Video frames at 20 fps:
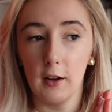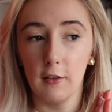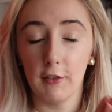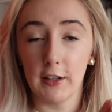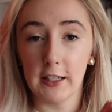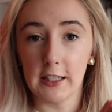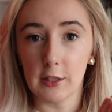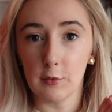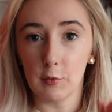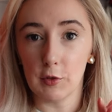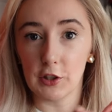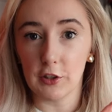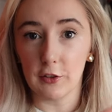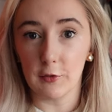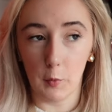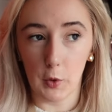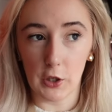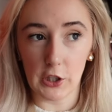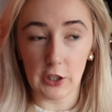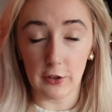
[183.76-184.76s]
Vinted, which,
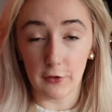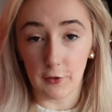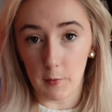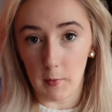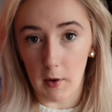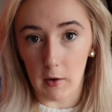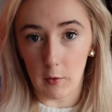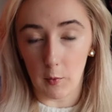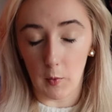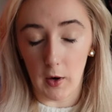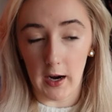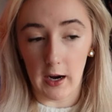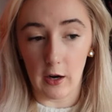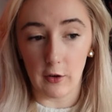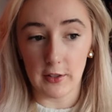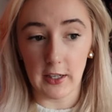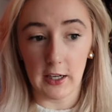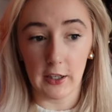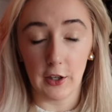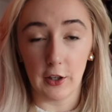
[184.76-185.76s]
which is from Mountain
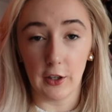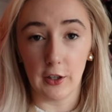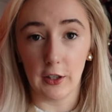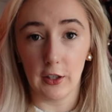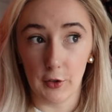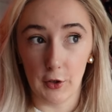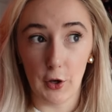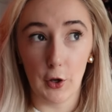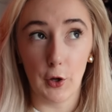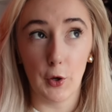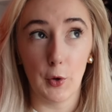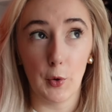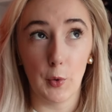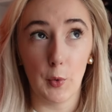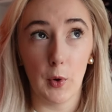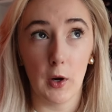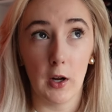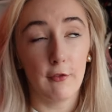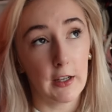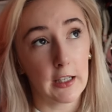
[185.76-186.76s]
Warehouse, and a
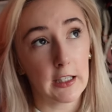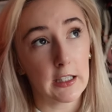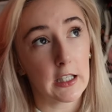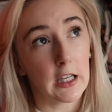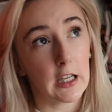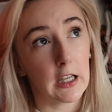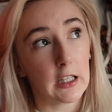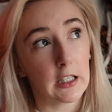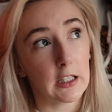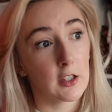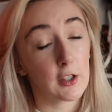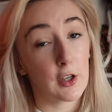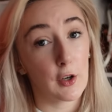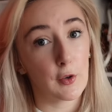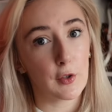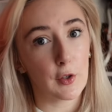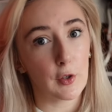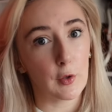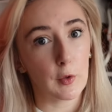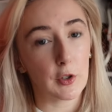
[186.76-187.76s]
new vintage
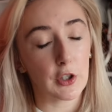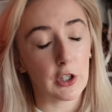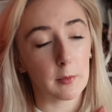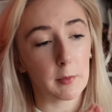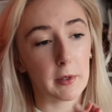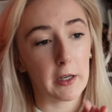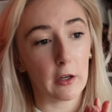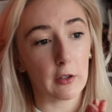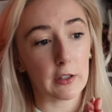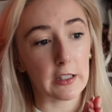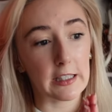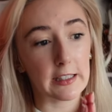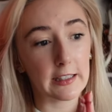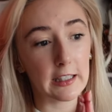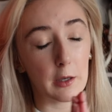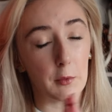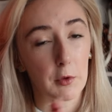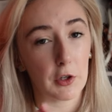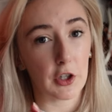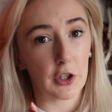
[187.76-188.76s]
snowsuit, which is PLT
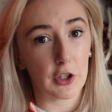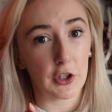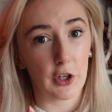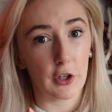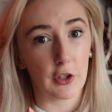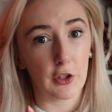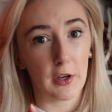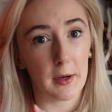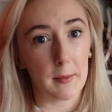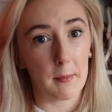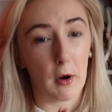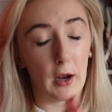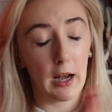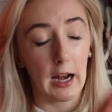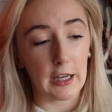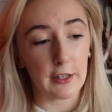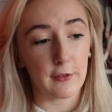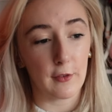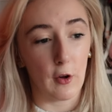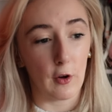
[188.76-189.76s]
ski, which I showed you in my
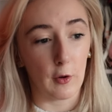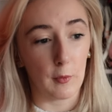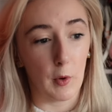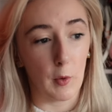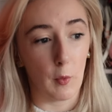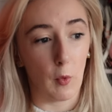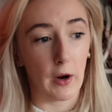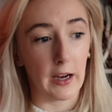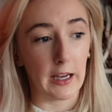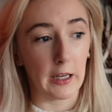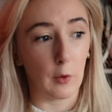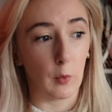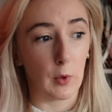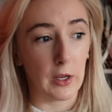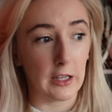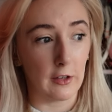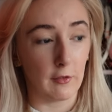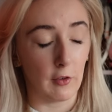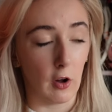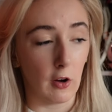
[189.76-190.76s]
last vlog, my what eat in a
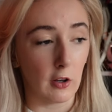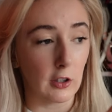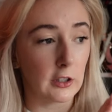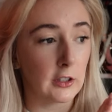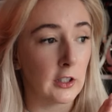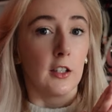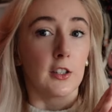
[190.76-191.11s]
week vlog.